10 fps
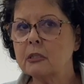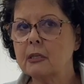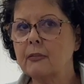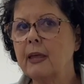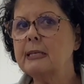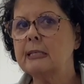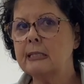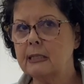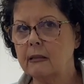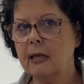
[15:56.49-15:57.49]
that
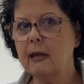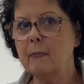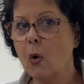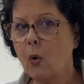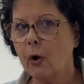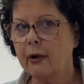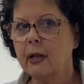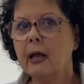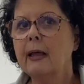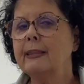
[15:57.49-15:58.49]
they mourn.
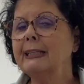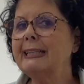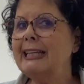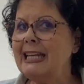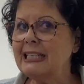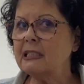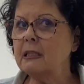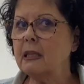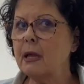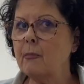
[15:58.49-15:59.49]
The least
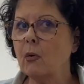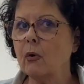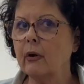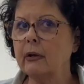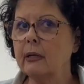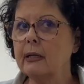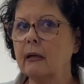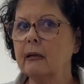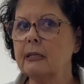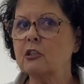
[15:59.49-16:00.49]
that they mourn
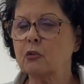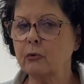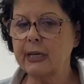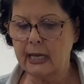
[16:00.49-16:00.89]
is 3